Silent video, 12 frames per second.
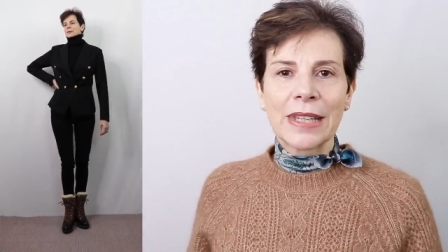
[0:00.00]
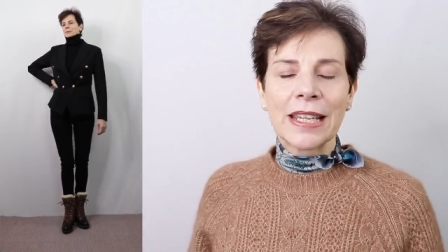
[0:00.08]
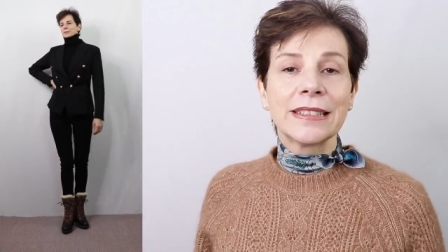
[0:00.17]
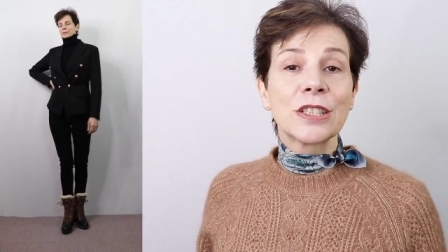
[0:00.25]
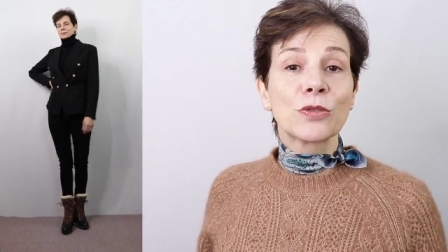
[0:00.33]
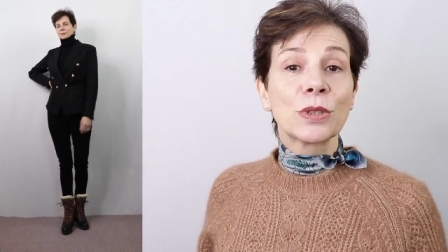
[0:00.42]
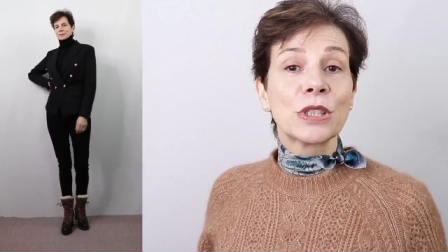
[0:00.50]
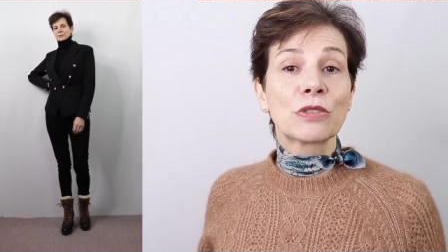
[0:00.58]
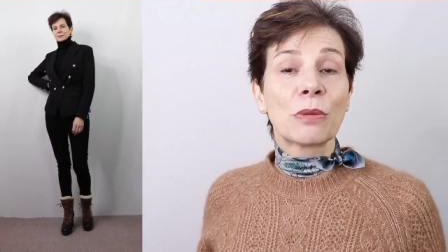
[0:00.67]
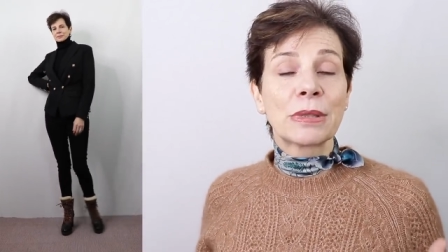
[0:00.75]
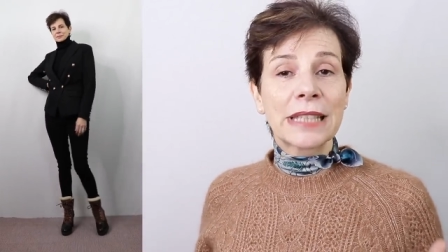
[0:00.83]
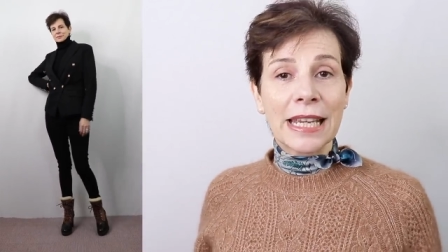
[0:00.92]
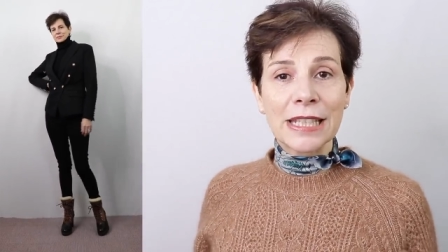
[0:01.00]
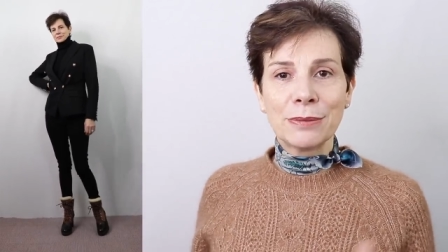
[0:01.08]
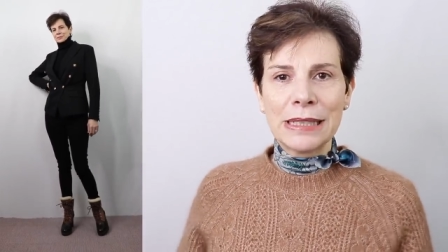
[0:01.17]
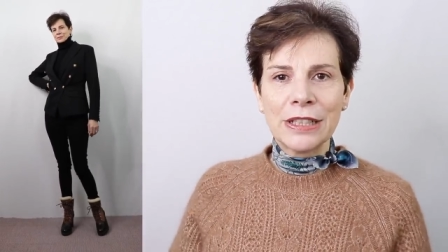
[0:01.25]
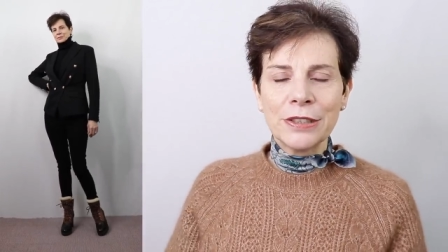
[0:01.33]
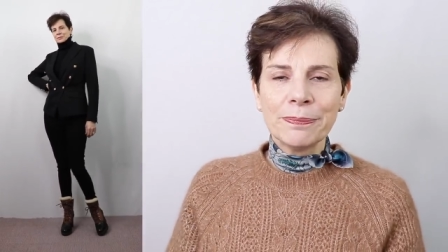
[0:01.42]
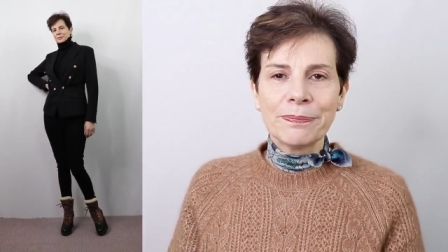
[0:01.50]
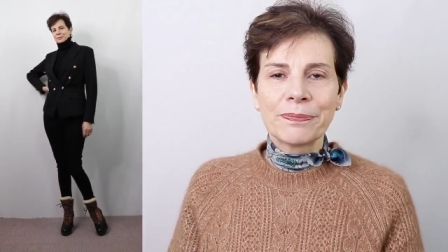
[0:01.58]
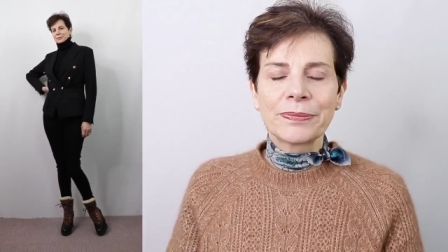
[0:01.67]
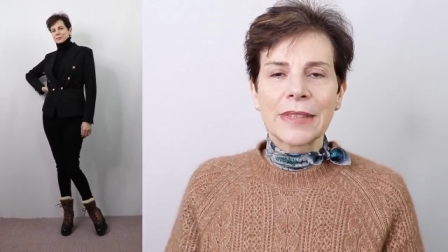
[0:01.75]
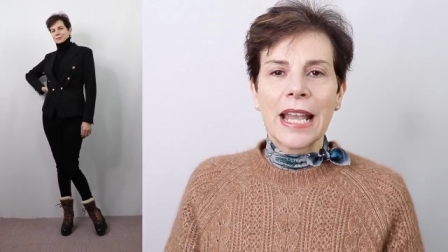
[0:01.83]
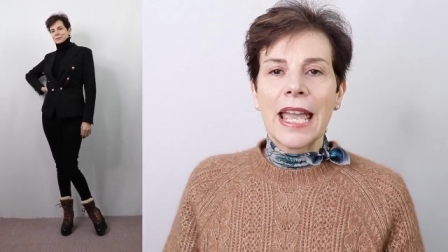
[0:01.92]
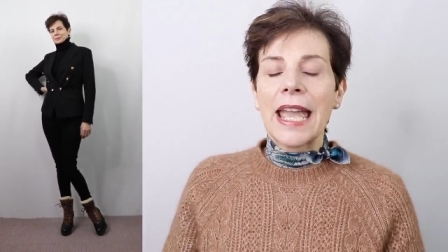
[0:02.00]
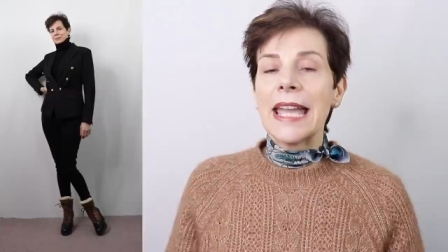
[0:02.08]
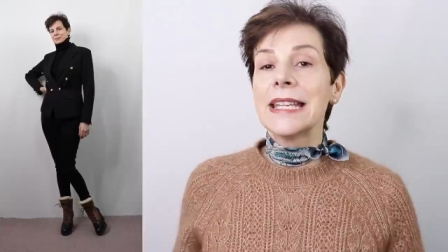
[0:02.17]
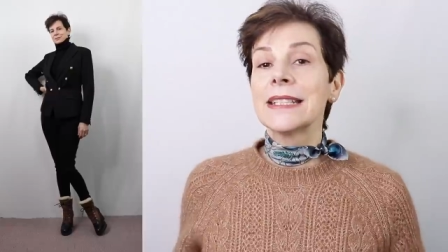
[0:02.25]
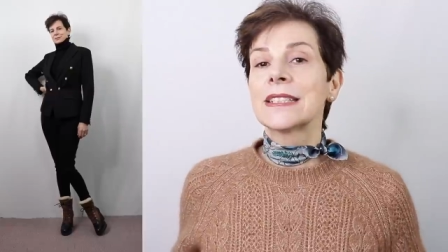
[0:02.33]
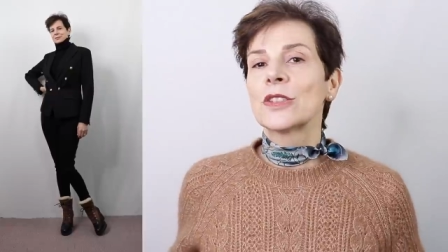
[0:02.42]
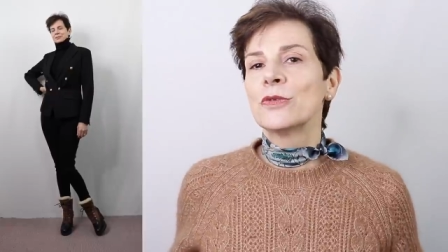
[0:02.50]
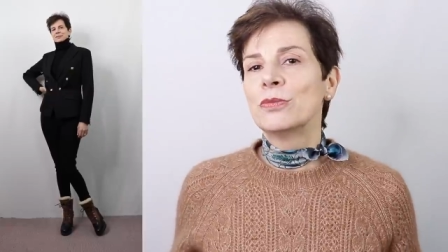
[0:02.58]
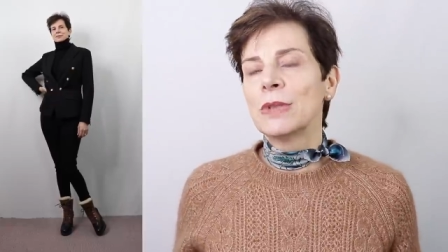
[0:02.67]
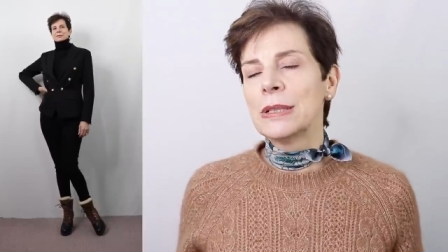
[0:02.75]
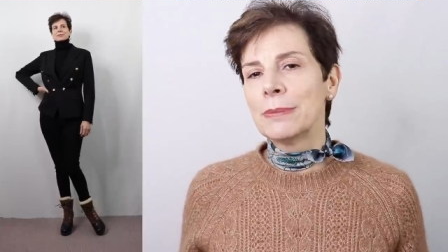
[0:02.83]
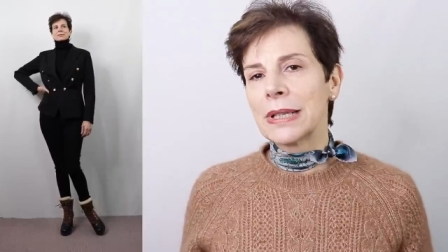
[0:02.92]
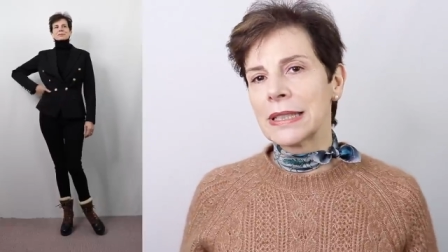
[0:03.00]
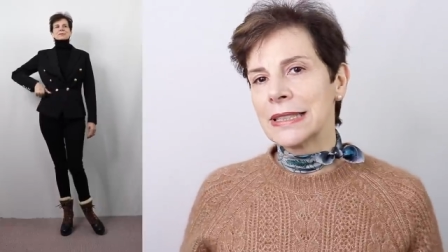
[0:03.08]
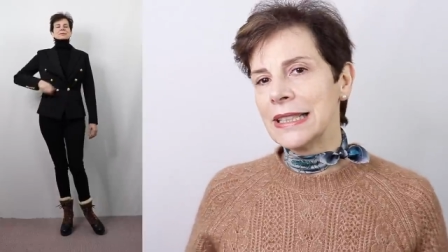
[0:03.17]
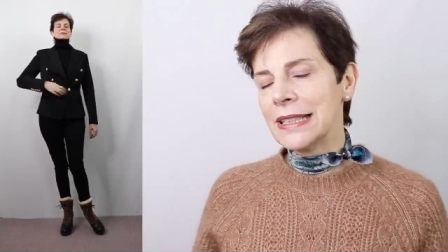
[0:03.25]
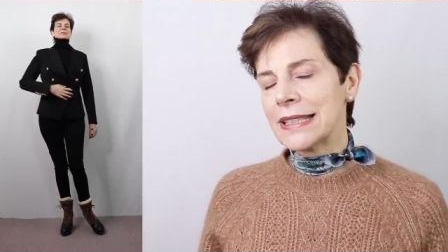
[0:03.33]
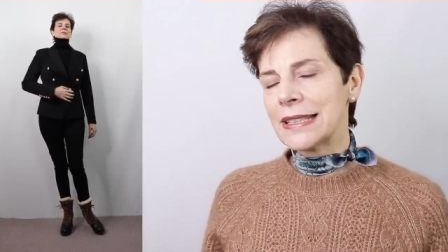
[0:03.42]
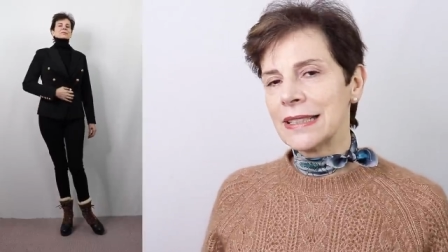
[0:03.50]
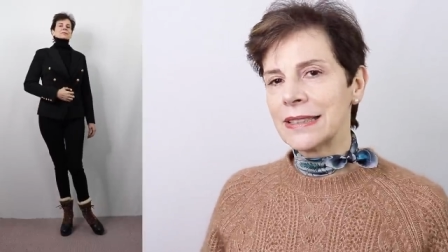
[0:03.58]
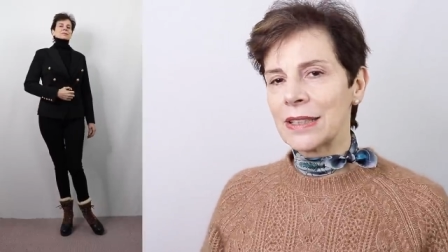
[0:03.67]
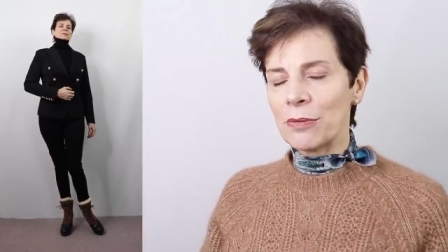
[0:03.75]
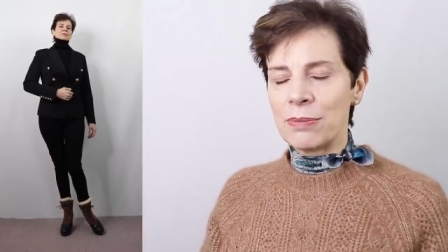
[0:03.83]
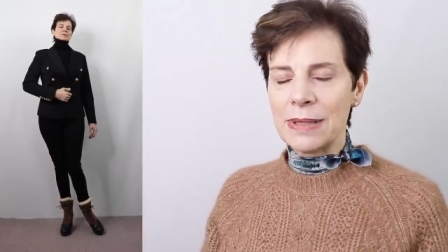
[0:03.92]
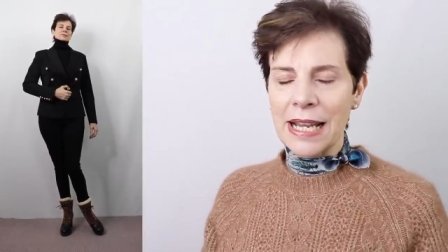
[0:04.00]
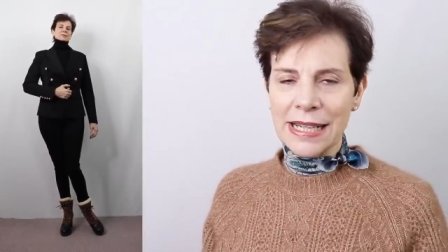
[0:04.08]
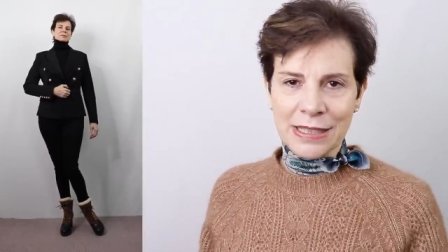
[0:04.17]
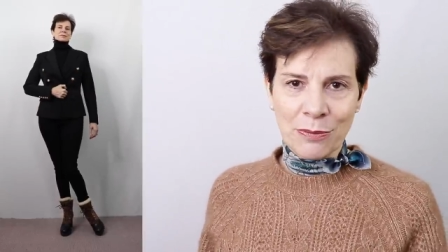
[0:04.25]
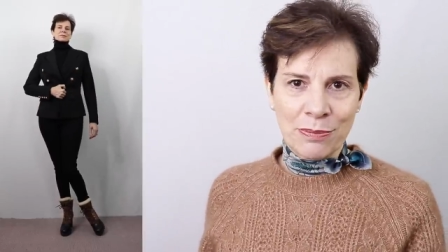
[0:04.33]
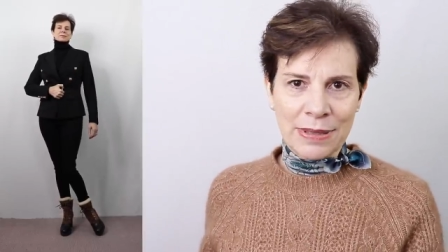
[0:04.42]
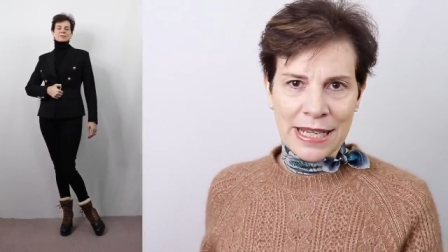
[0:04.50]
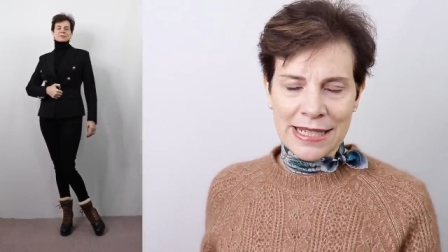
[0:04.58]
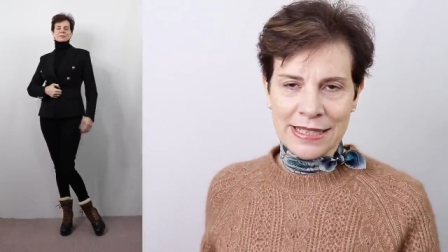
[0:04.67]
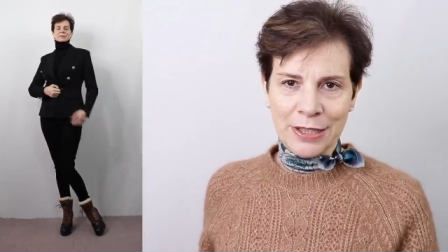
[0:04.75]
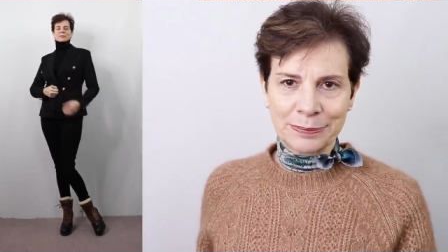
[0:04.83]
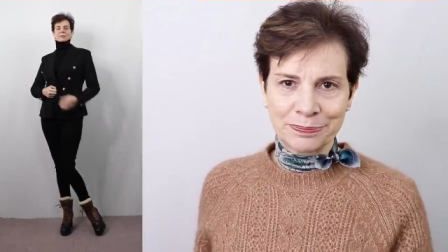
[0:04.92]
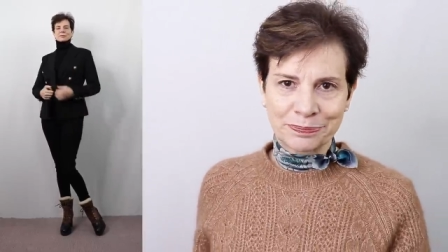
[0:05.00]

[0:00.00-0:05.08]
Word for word: and this one is from Karen Millen and with my Lily Silk black blazer.